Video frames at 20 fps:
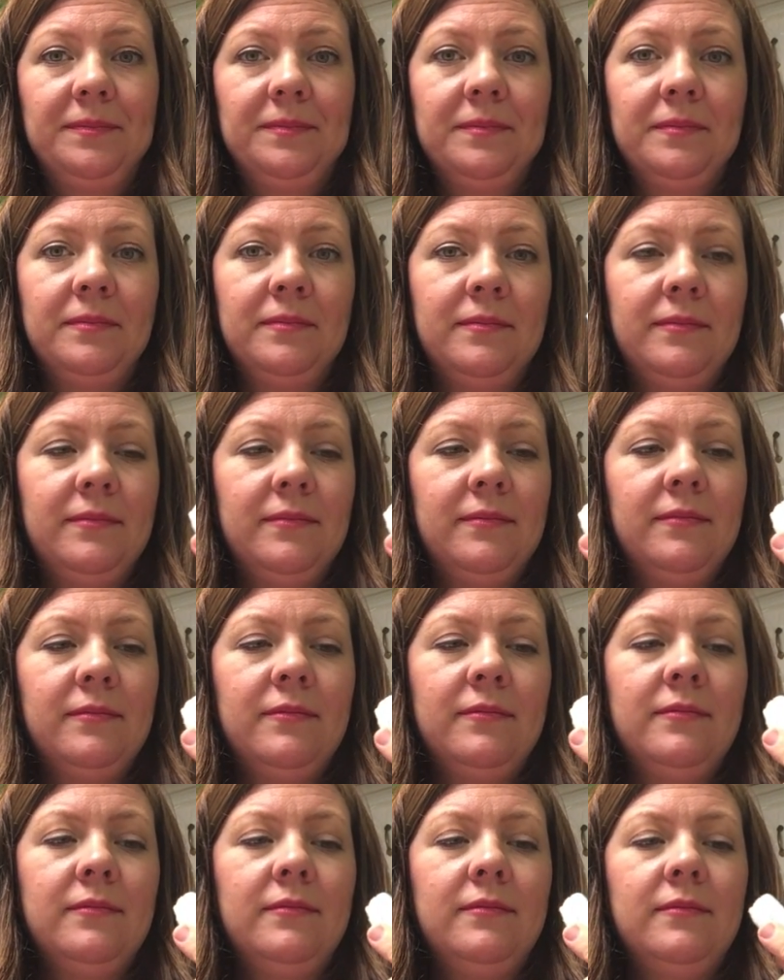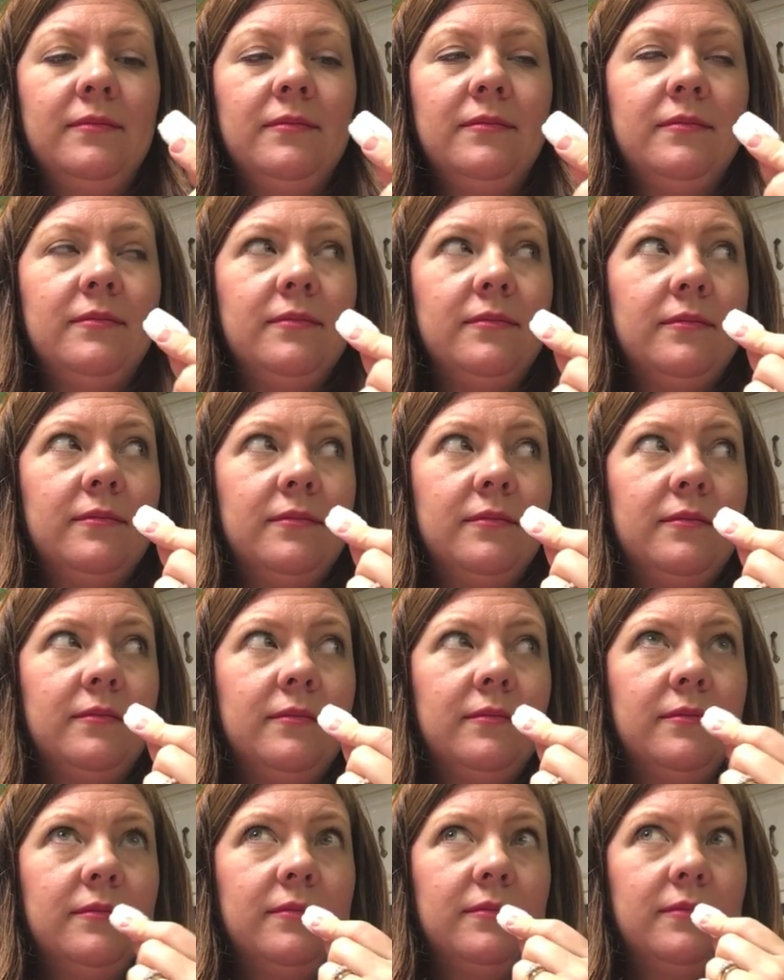
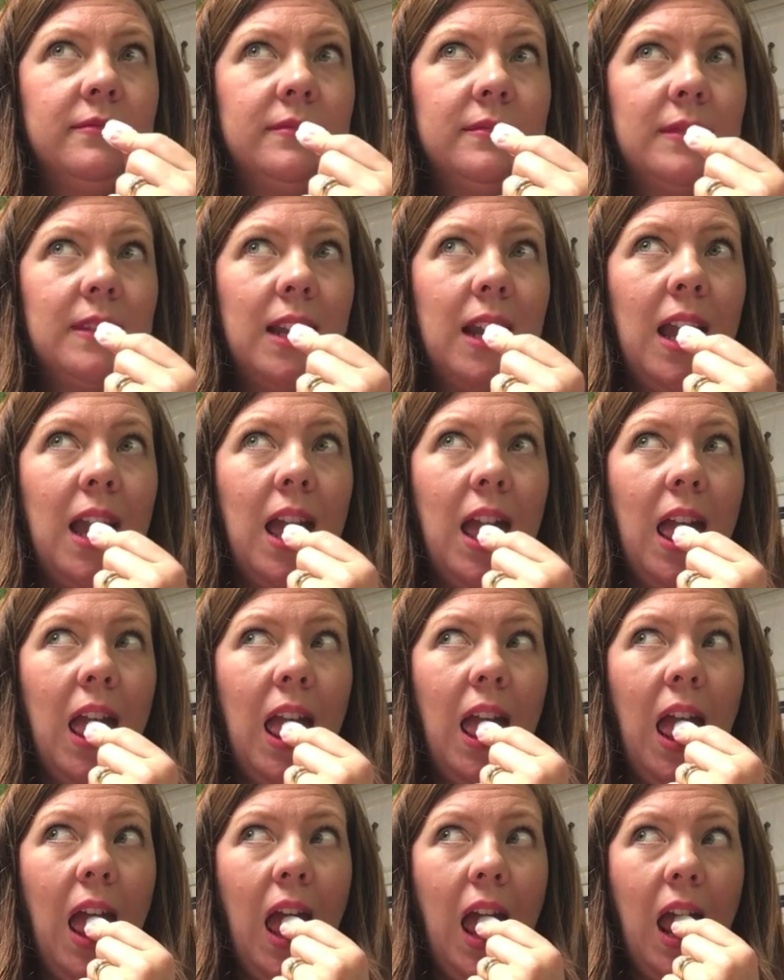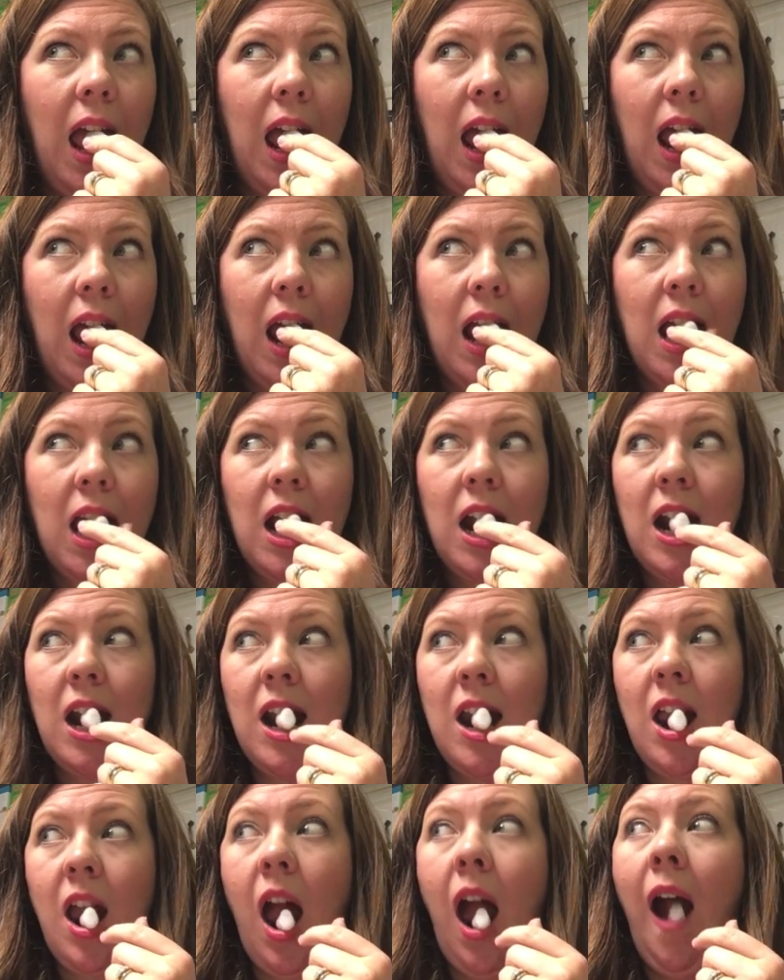
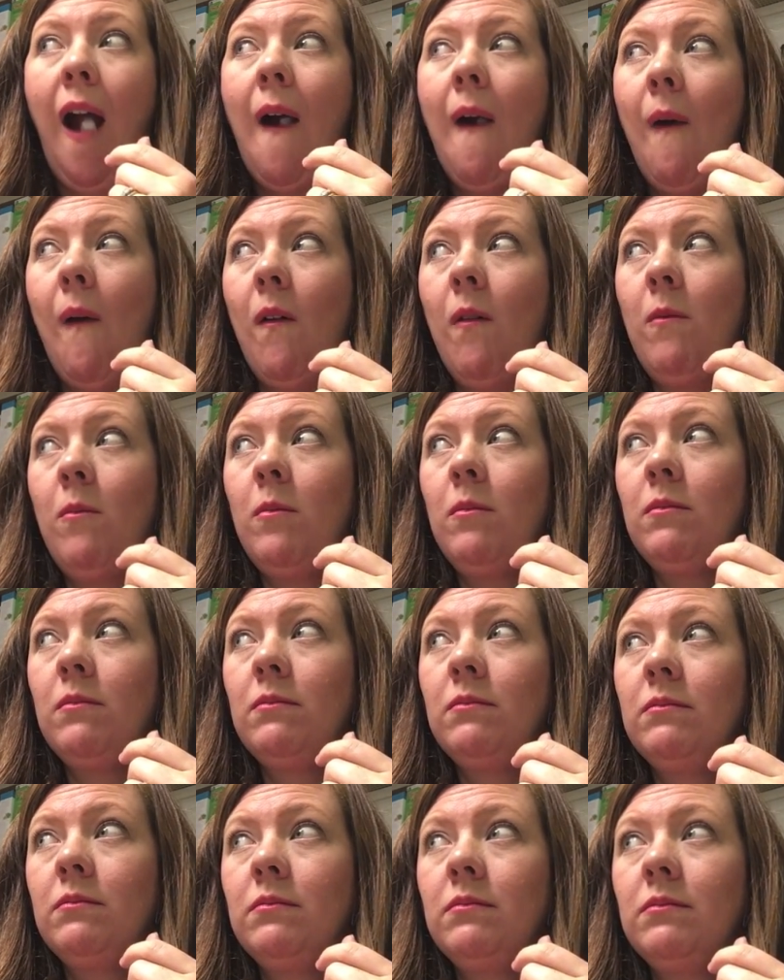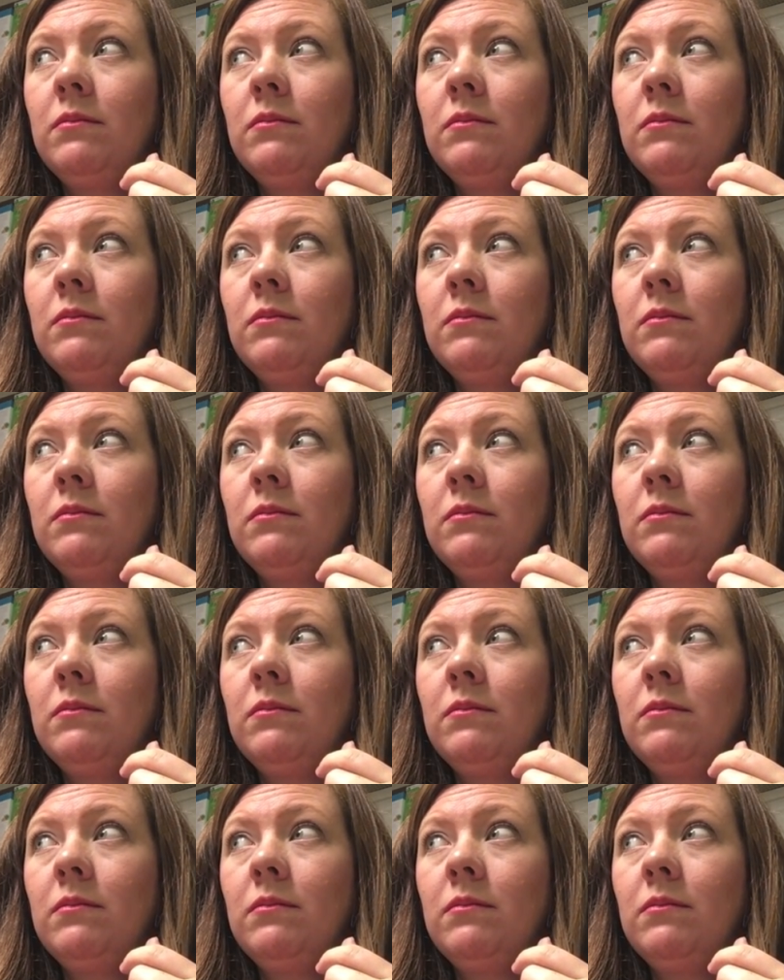No one is speaking in this clip.